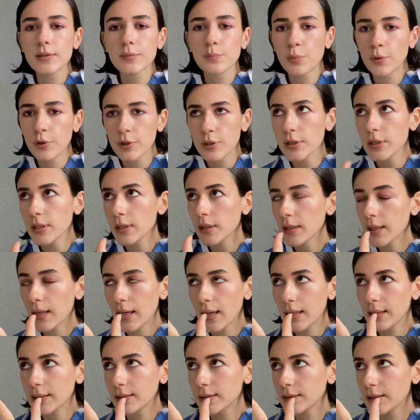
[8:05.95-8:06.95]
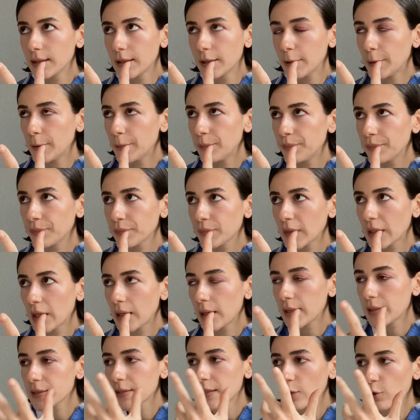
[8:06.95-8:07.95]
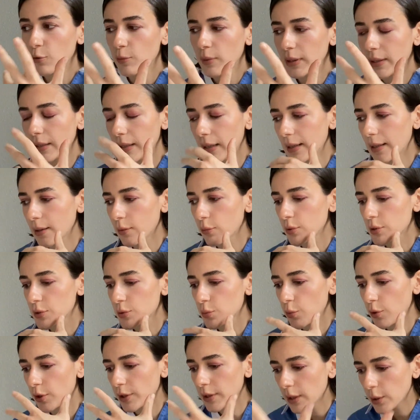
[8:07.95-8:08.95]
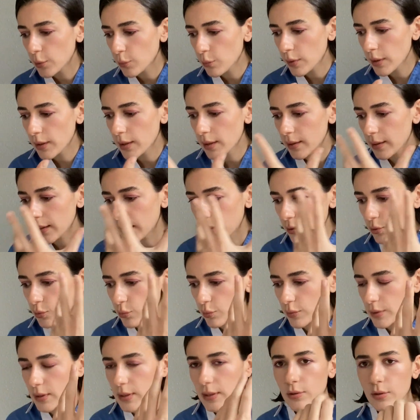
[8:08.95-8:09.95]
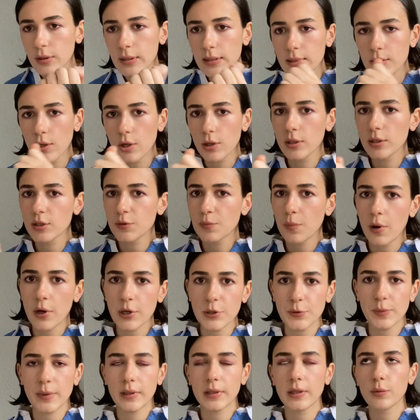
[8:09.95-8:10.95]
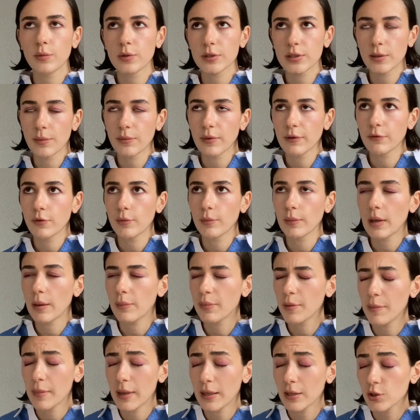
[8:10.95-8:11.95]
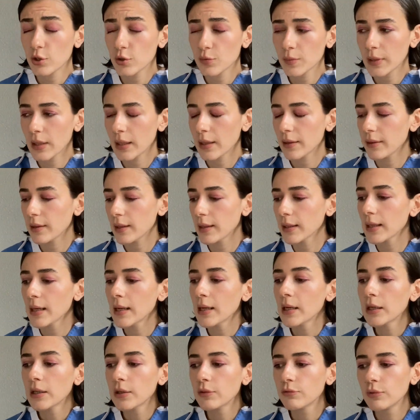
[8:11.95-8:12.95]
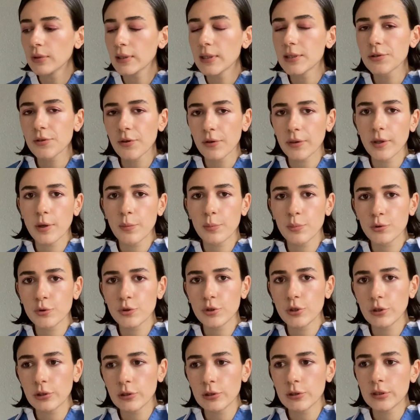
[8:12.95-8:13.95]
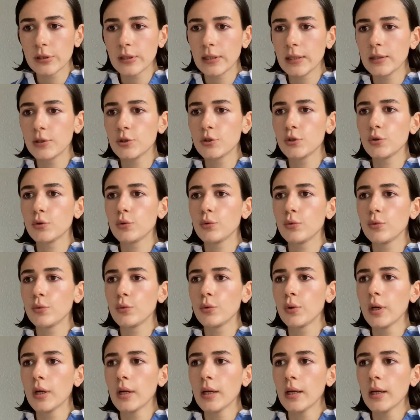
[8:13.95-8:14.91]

person that Alessandro Michele was working with, and who is not his boss, but he was something from the upper management, I think, really saw the opportunity to